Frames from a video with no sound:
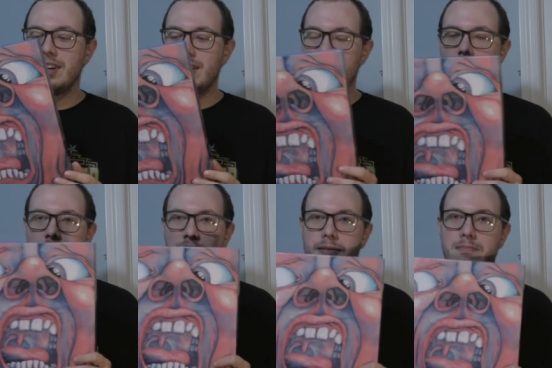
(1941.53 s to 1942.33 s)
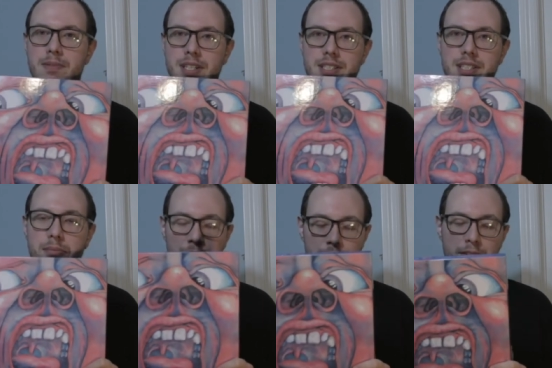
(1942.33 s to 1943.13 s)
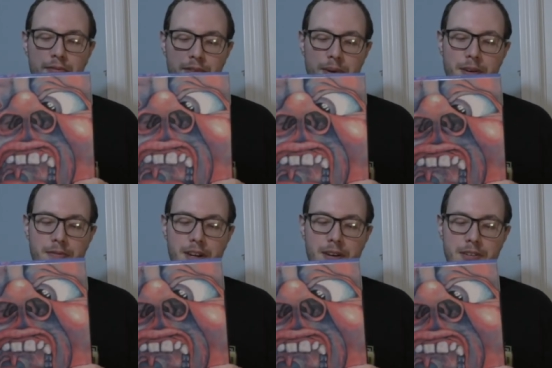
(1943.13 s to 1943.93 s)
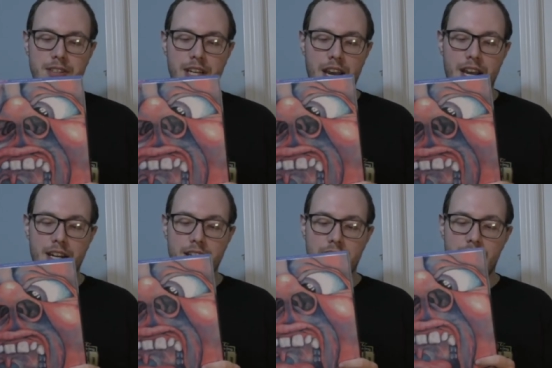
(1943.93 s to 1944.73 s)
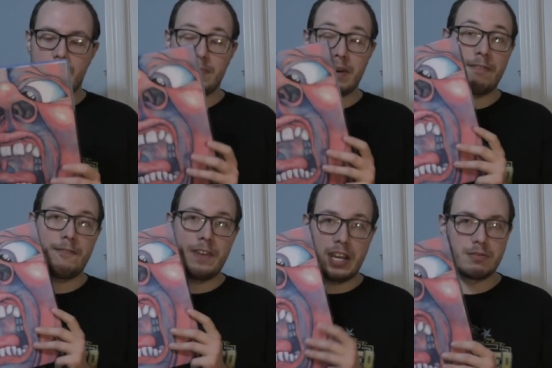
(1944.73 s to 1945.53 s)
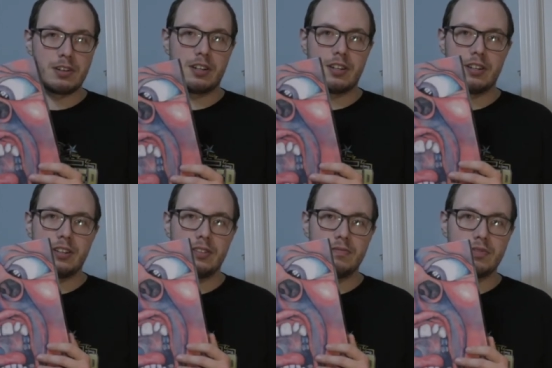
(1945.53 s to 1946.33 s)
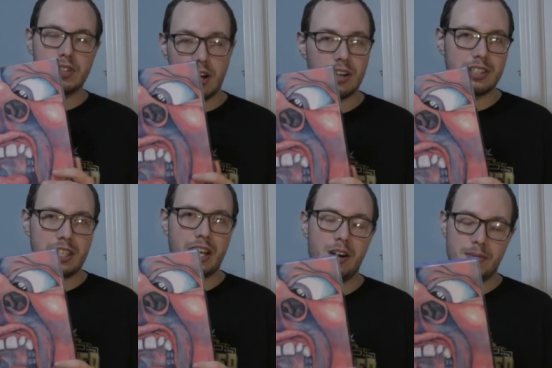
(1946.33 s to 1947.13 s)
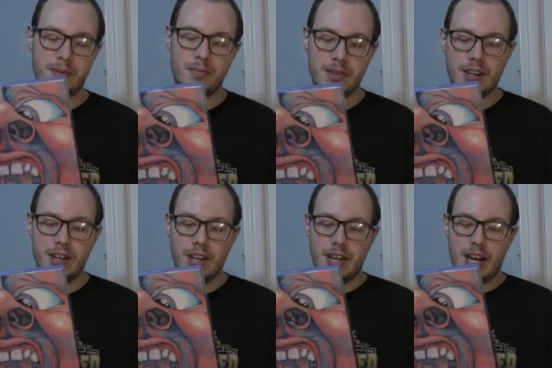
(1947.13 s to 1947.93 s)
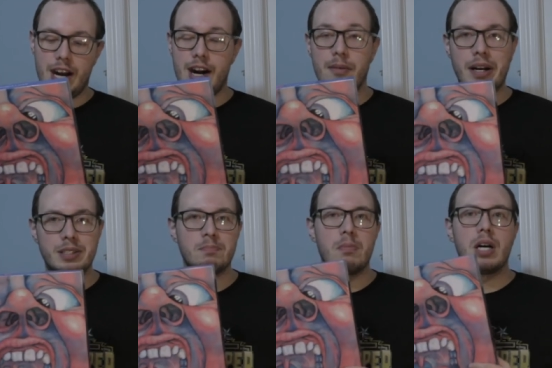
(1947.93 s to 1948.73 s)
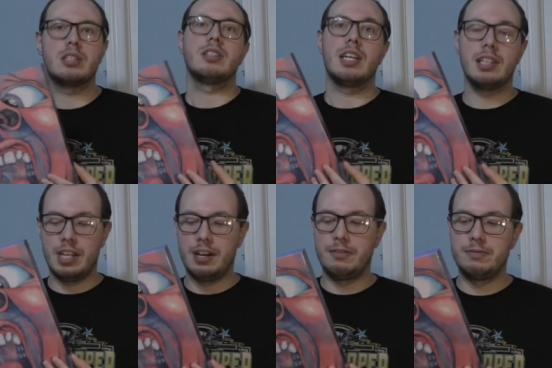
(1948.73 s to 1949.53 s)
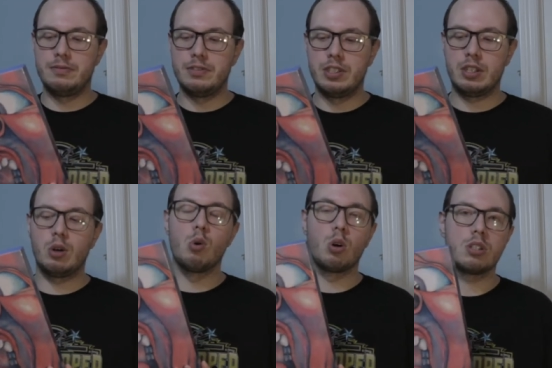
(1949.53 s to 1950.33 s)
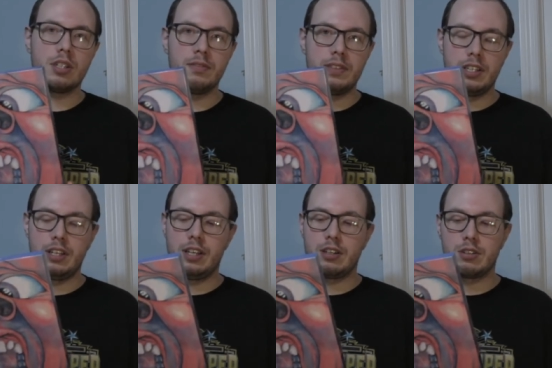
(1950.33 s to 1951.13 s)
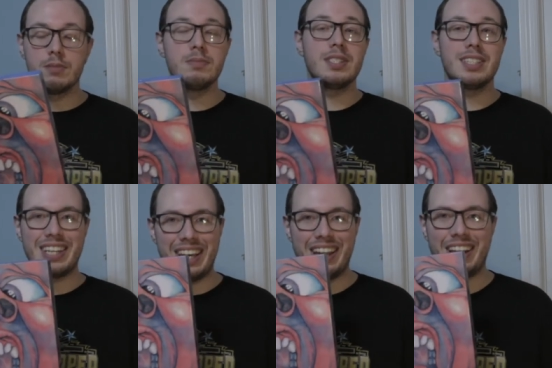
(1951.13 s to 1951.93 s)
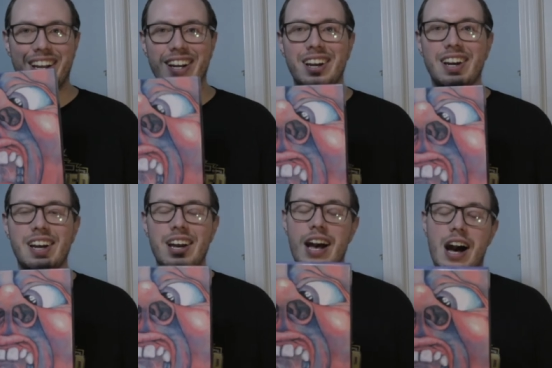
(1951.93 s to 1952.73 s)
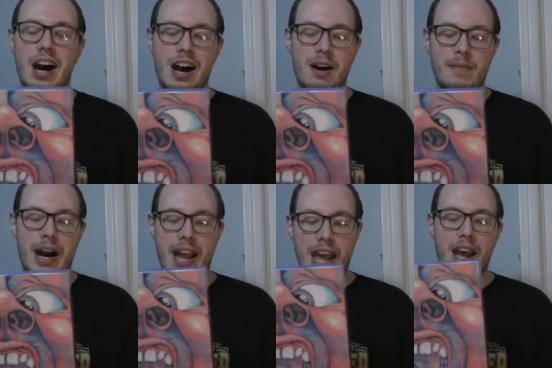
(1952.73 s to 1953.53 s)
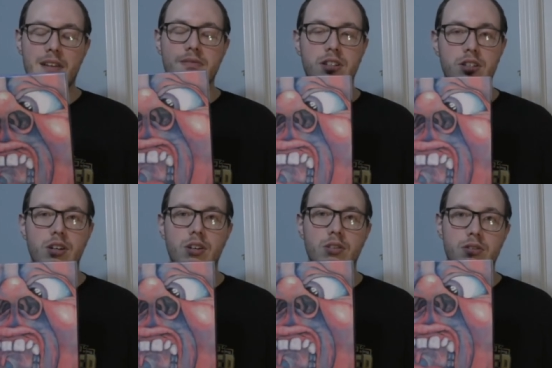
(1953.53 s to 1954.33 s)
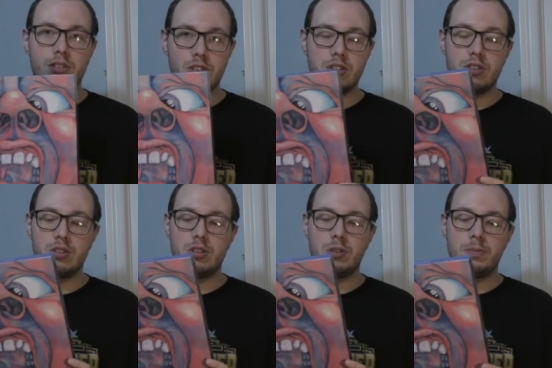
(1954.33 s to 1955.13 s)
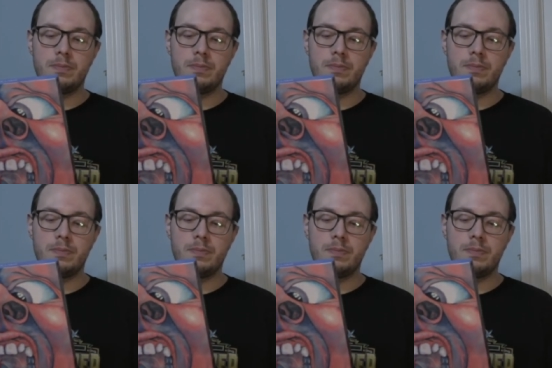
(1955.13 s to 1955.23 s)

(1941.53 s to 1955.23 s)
Uh, but it's number three for my favorite, and uh, my favorite song on the album. Uh, as much as I love the court of the Crimson King, um, I have to go to